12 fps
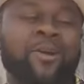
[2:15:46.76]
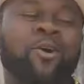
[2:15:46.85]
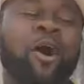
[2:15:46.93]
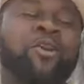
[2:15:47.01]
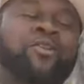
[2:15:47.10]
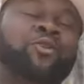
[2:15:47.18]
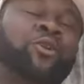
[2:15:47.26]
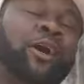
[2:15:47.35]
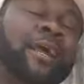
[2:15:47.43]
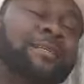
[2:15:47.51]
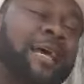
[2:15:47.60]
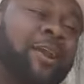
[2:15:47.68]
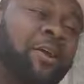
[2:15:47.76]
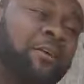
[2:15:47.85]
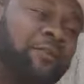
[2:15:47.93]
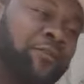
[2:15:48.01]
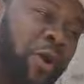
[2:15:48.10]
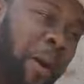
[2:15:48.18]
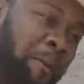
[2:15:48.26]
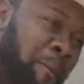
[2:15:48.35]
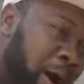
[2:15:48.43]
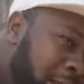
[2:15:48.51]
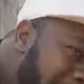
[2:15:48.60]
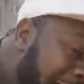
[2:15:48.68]
And go to the other side of your
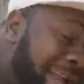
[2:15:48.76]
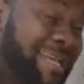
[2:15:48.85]
money